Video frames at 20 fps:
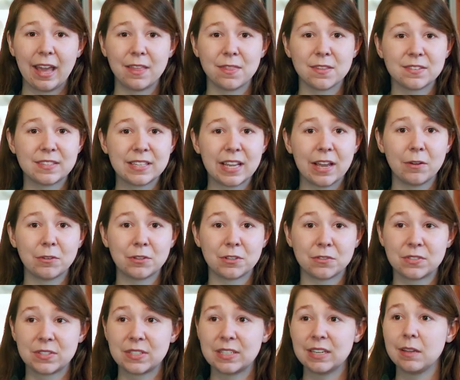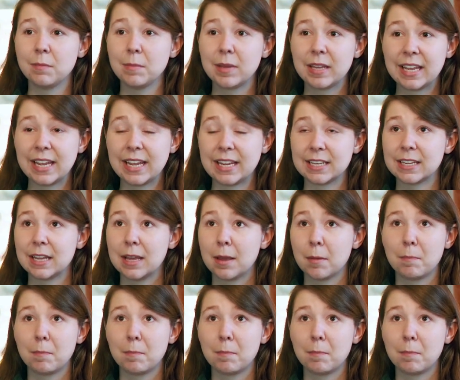and the sounds of steam heat